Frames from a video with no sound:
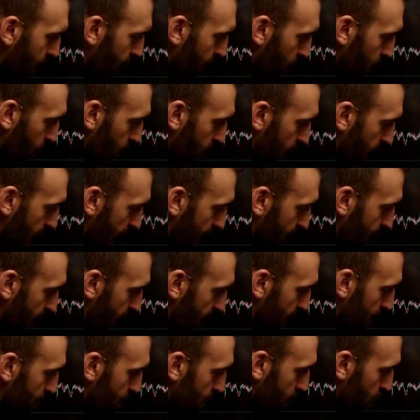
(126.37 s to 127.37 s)
we have
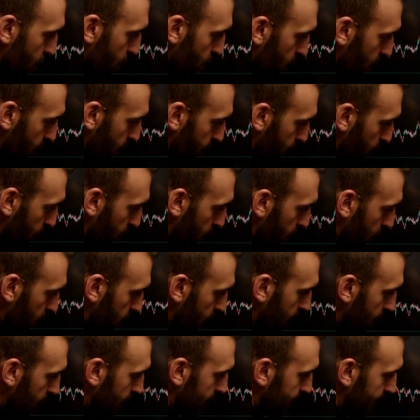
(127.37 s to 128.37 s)
a beautiful
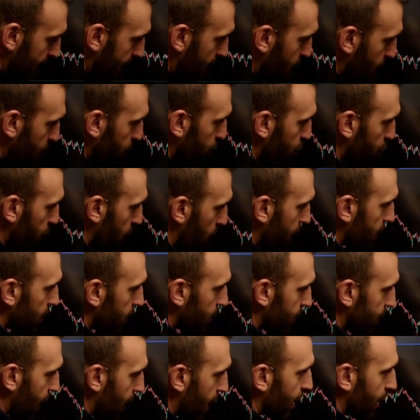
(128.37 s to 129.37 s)
downtrend
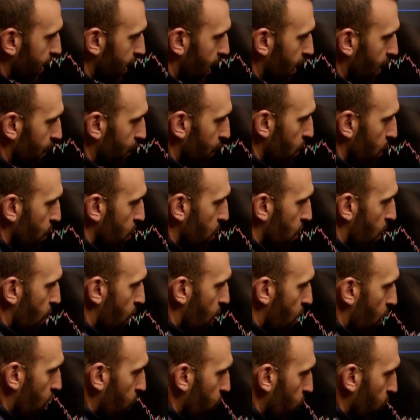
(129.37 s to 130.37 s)
setting up.
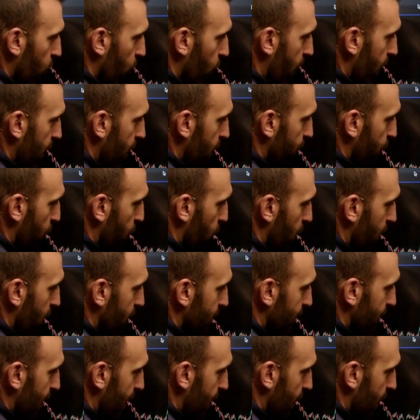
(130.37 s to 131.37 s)
All we're waiting for is
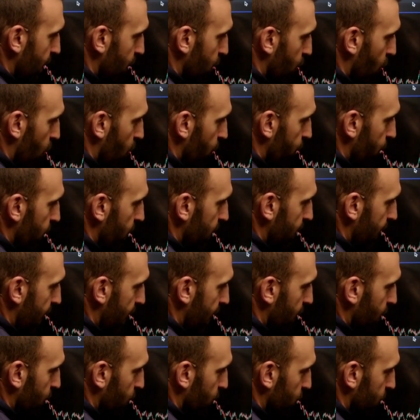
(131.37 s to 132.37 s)
that engulfing
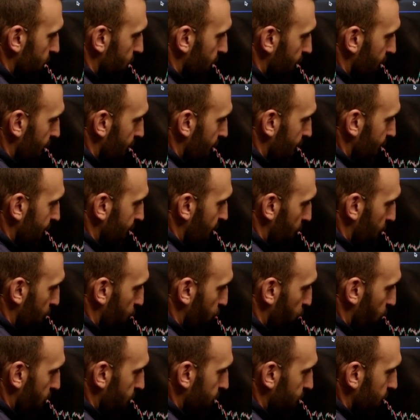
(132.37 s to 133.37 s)
candlestick that
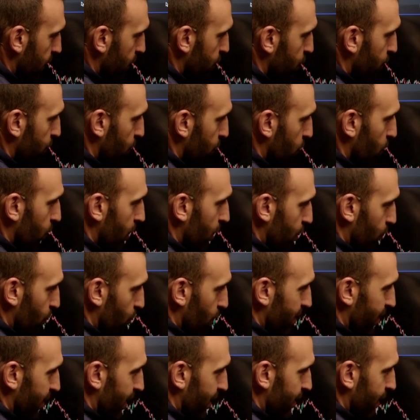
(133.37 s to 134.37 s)
breaks us through this
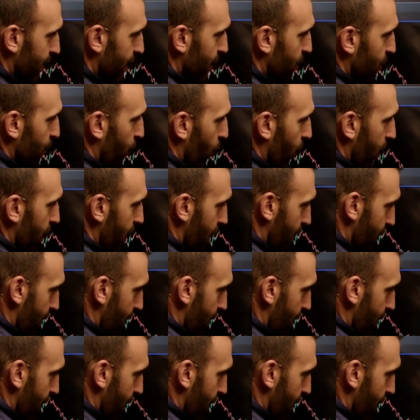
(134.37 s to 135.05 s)
resistance point of